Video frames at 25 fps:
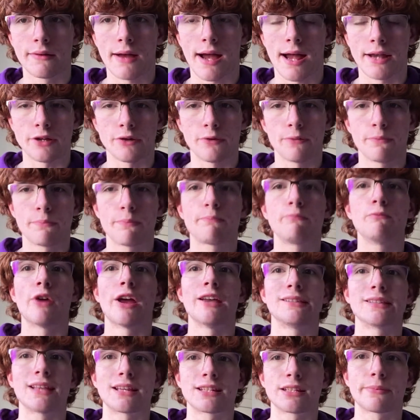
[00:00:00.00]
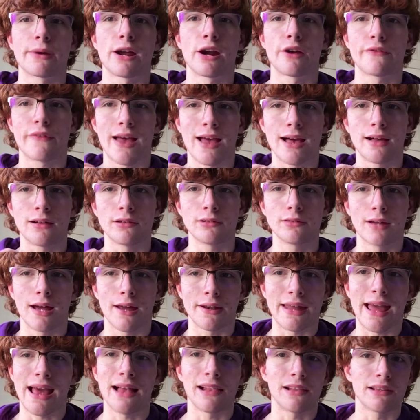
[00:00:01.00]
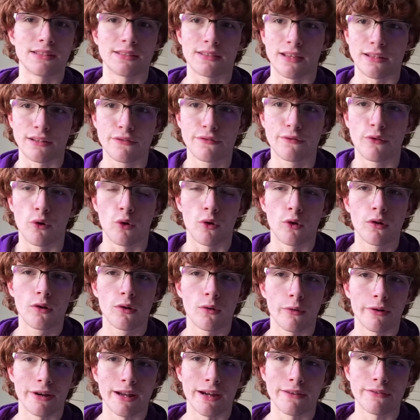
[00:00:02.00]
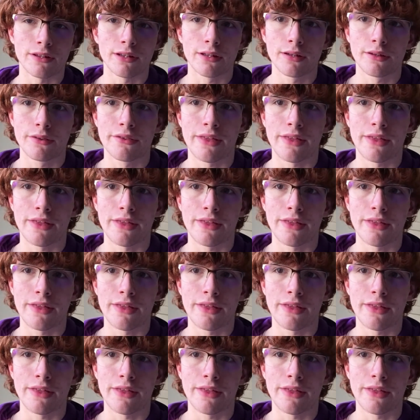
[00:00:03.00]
and you raise that to the power of L, and L is like 4 or whatever,